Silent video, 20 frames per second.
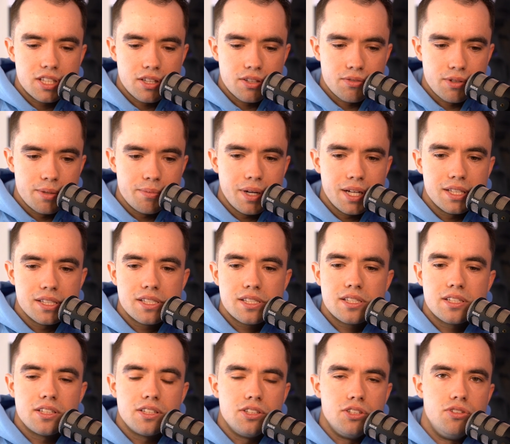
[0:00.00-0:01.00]
3
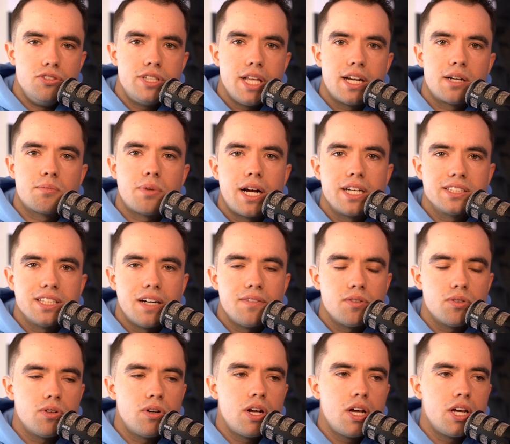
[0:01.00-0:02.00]
months, use the enterprise
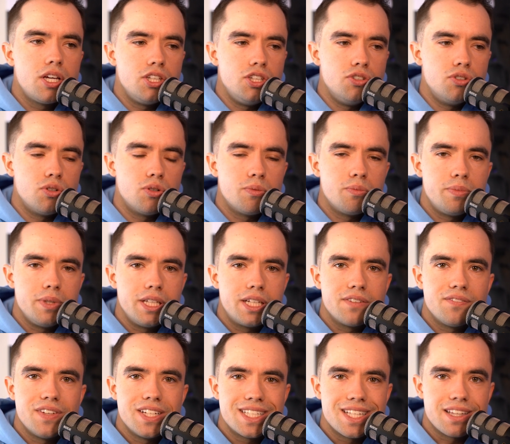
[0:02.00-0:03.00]
level, you'll be
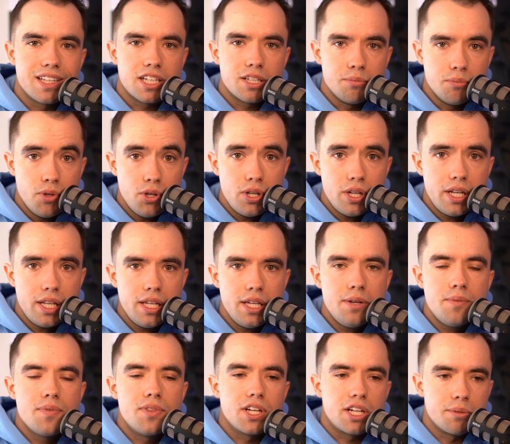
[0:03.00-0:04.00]
convinced that the community,
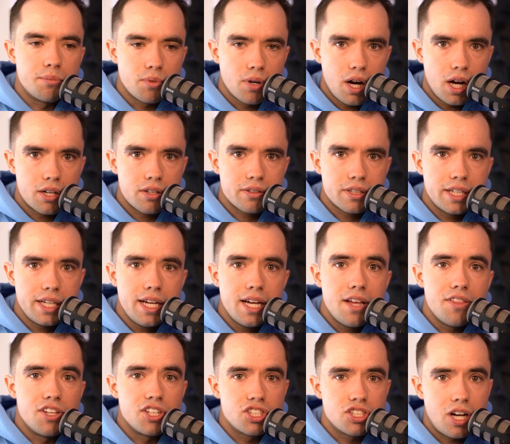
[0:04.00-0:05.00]
the camaraderie,
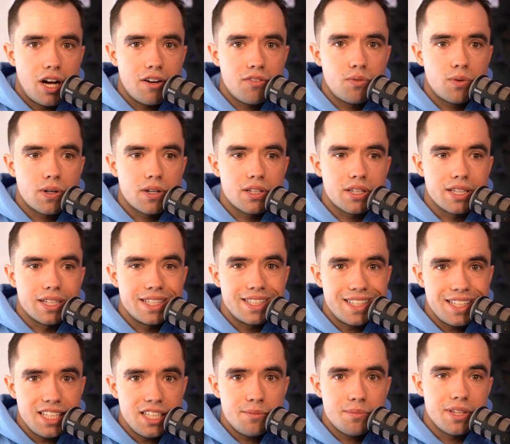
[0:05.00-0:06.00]
the software, the
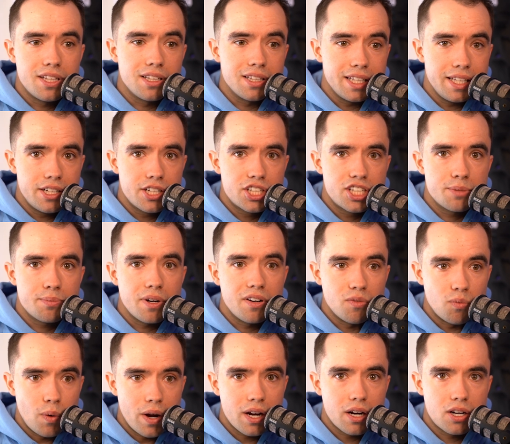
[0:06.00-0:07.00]
team, and the leadership
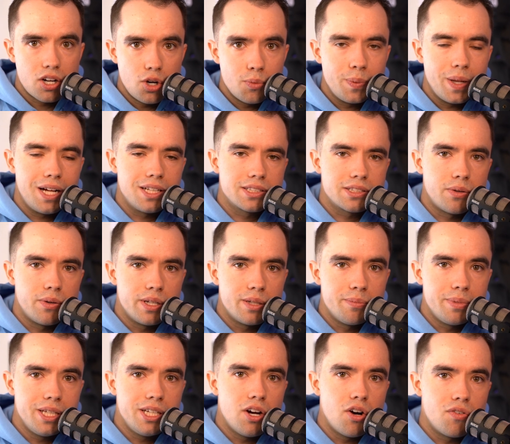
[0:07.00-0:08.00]
of where Copilot's going to
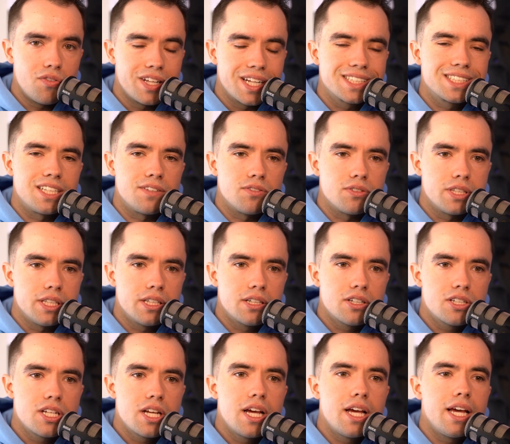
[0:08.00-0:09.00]
be over the next several
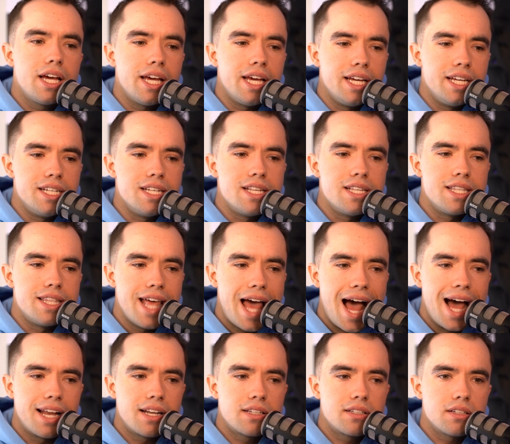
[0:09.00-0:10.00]
years is
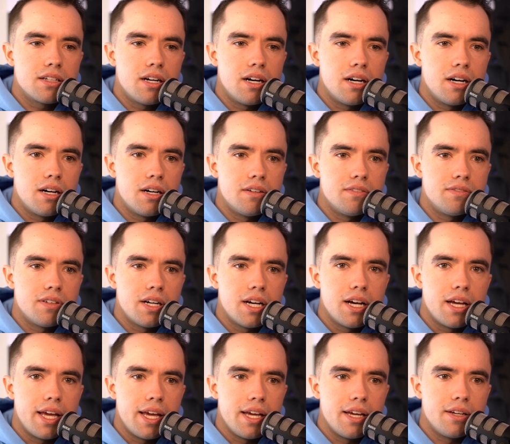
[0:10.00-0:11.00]
that of
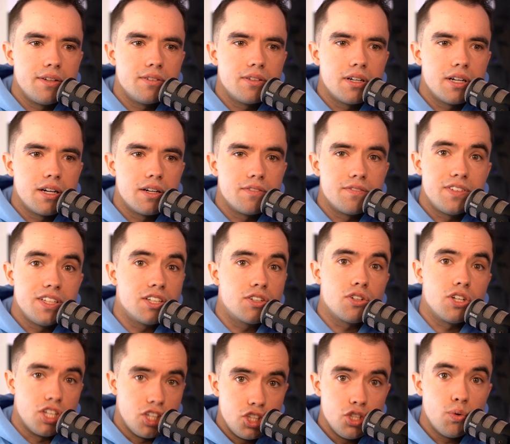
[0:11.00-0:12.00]
a
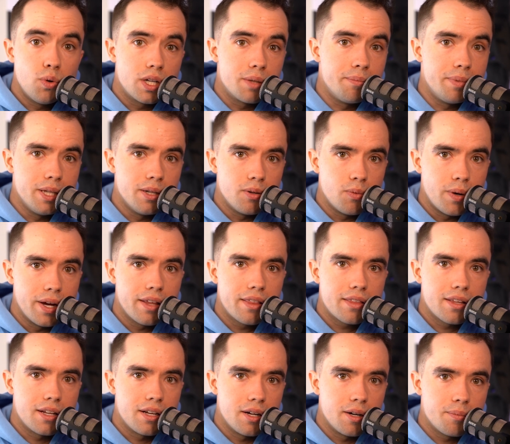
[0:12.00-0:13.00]
vehicle that you want to be with,
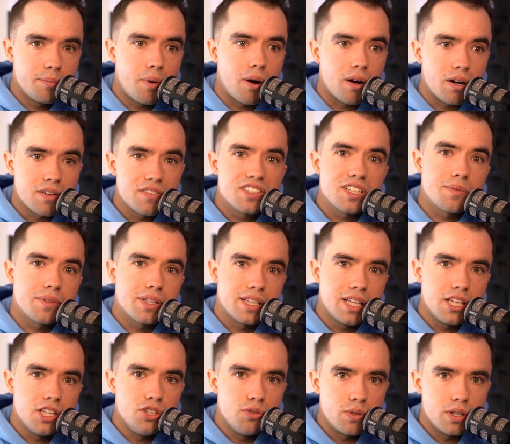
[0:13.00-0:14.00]
and a part of something
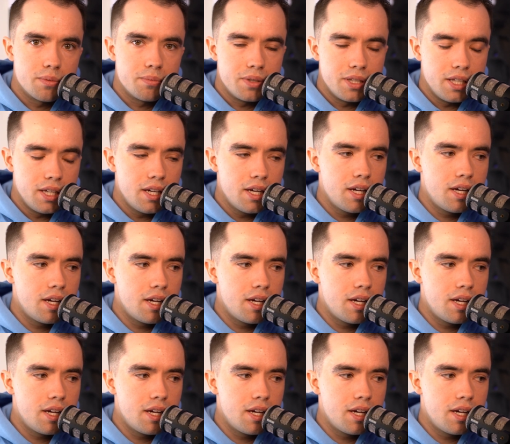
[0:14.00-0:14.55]
that you want to be